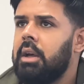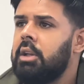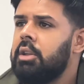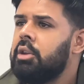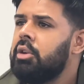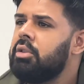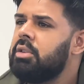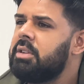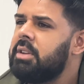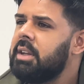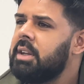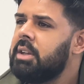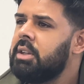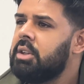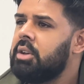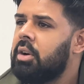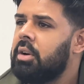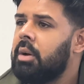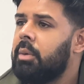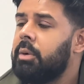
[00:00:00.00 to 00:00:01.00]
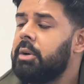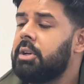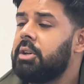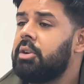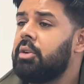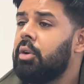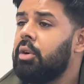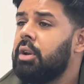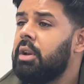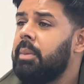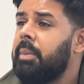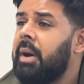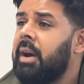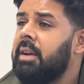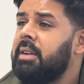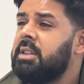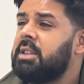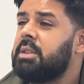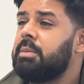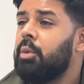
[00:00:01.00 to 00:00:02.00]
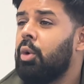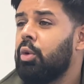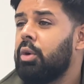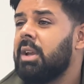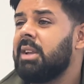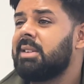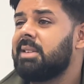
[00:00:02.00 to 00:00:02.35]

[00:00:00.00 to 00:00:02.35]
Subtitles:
The other thing, John, I want to talk to you about is smoking